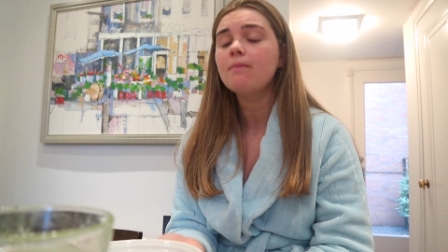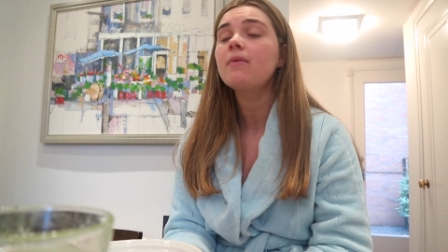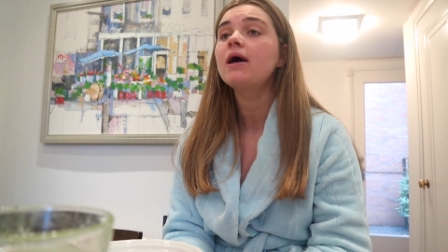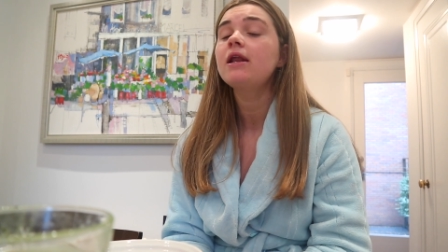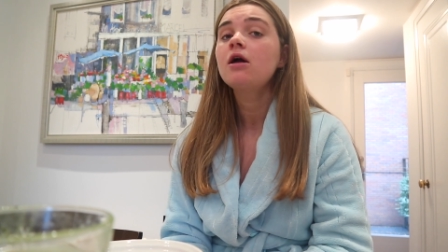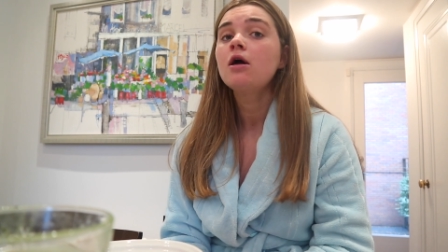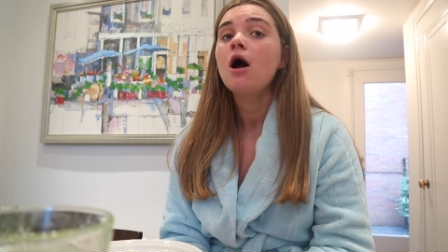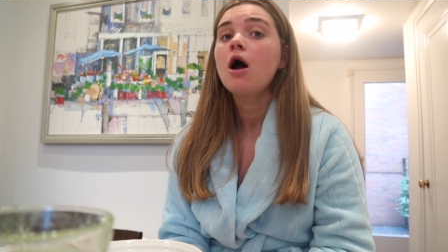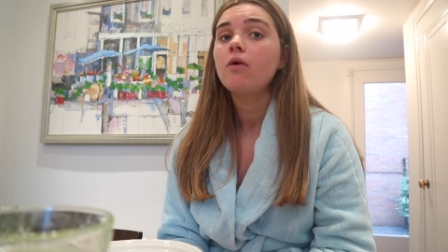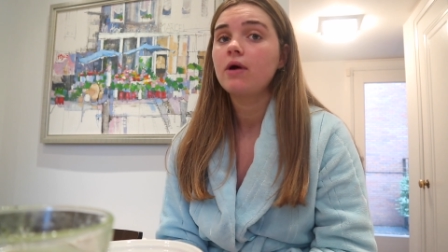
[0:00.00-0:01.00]
But
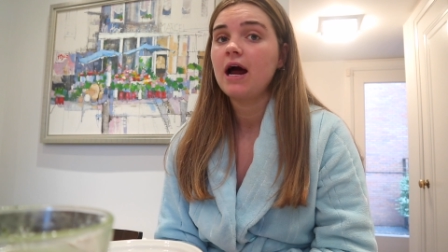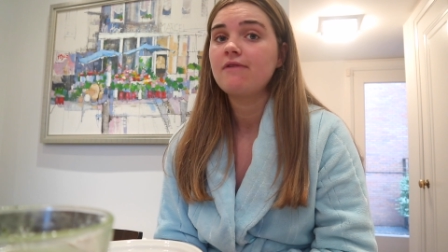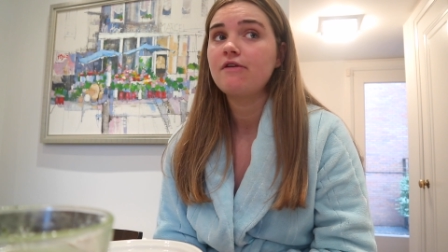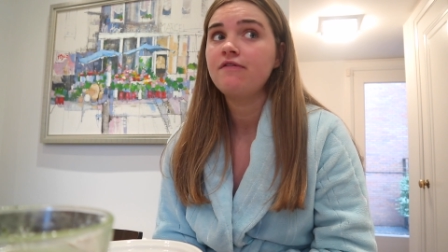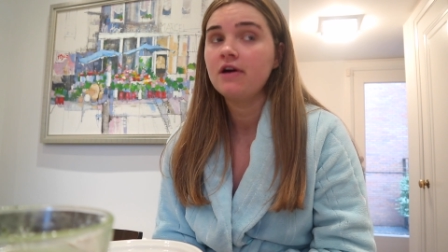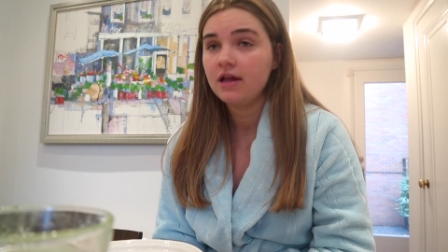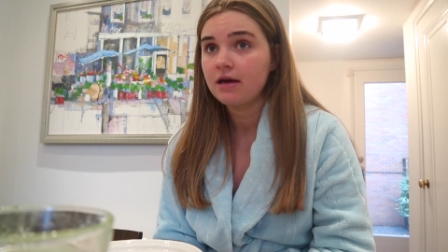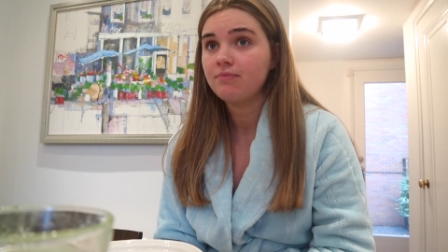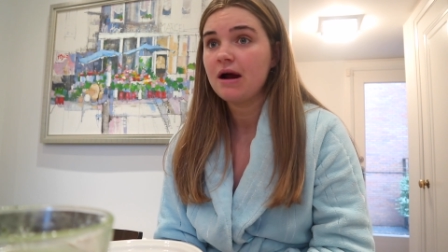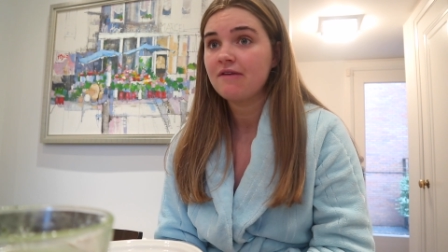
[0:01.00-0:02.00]
when I have a
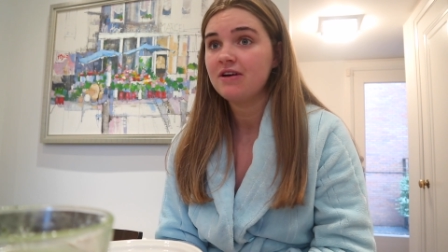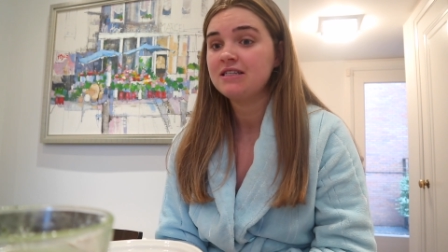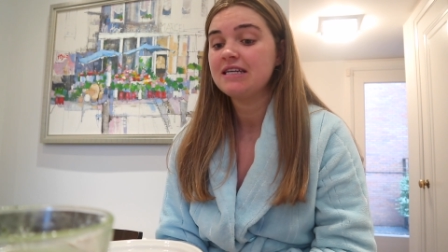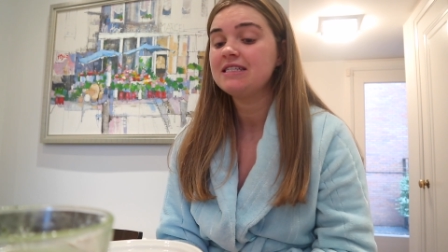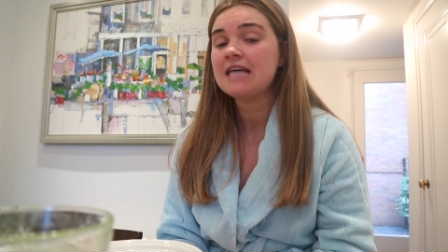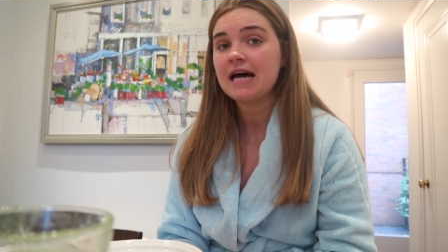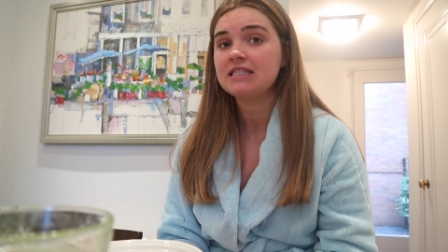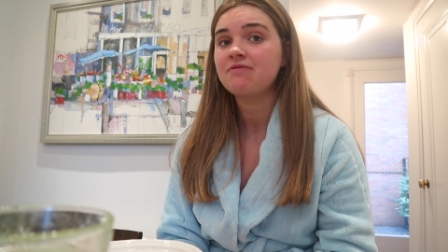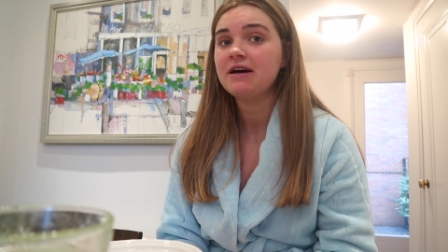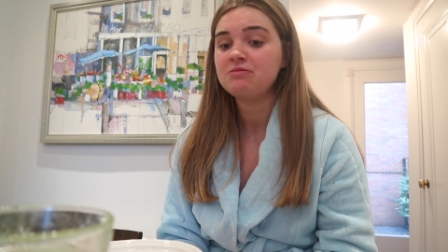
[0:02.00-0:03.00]
filling breakfast, it
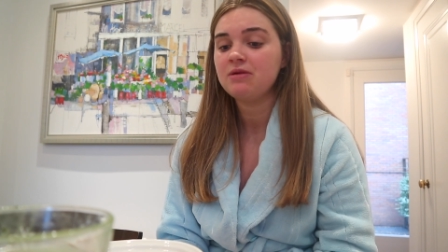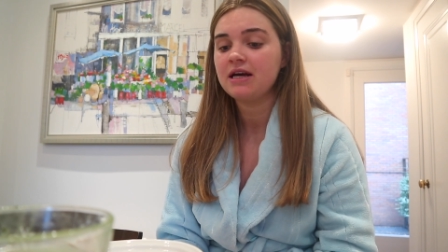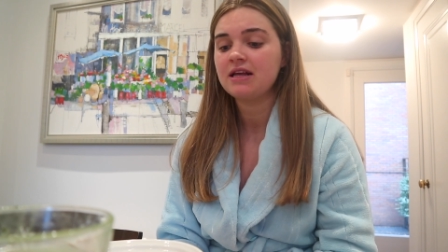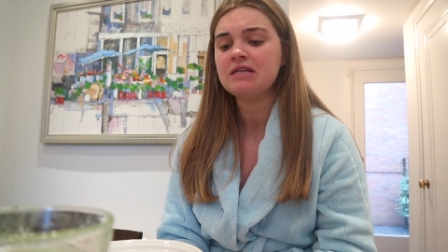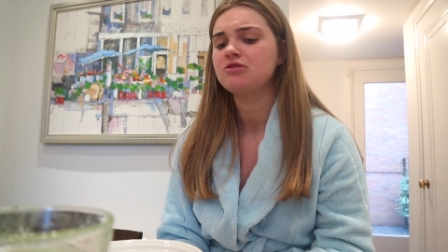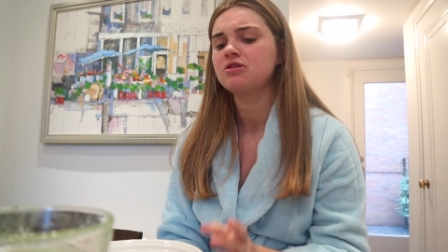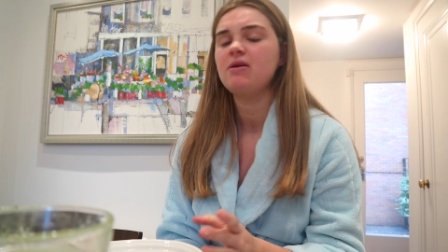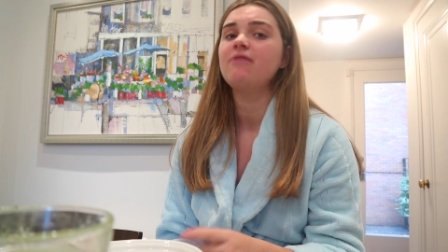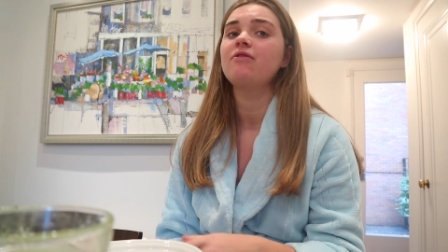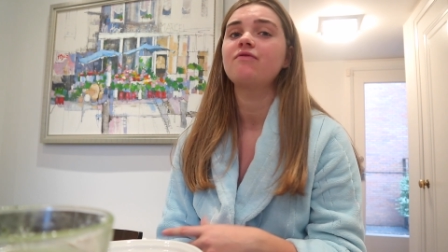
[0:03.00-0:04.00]
satisfies me like this. There's so
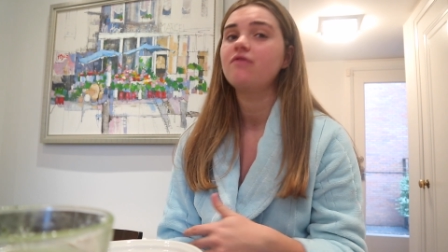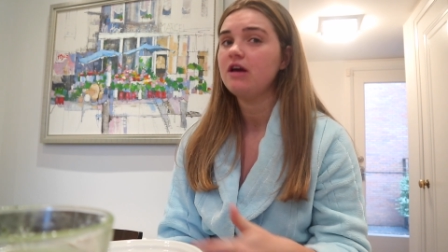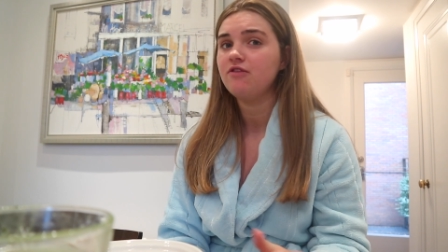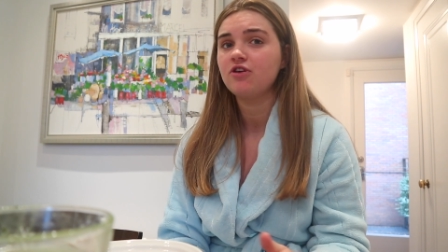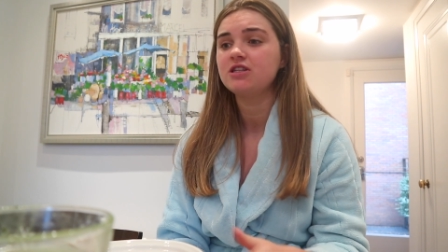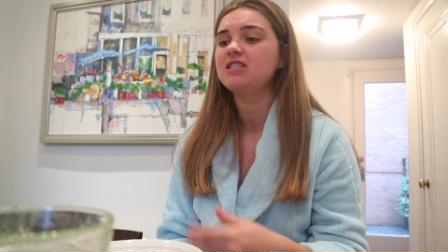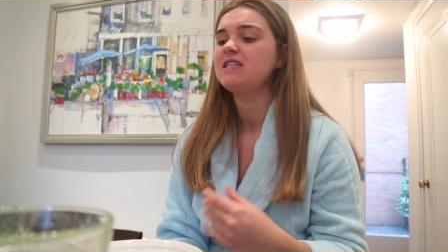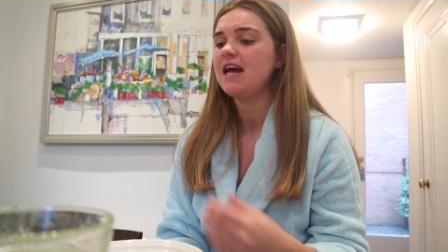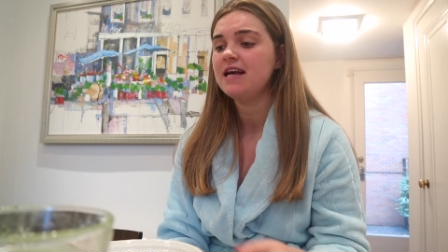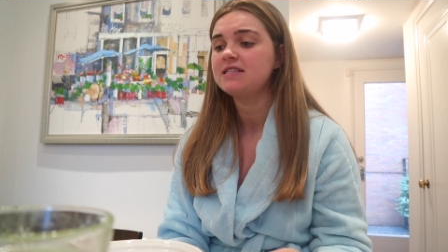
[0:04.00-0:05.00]
many different flavors and
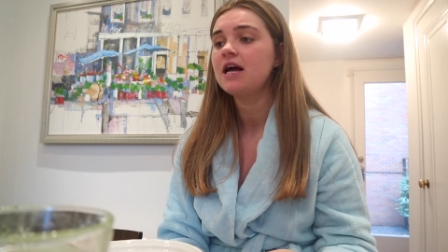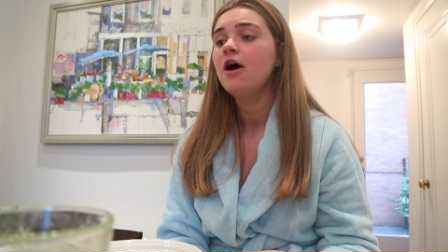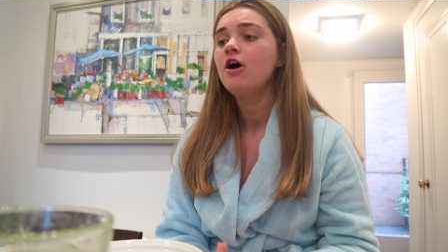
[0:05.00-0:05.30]
tastes.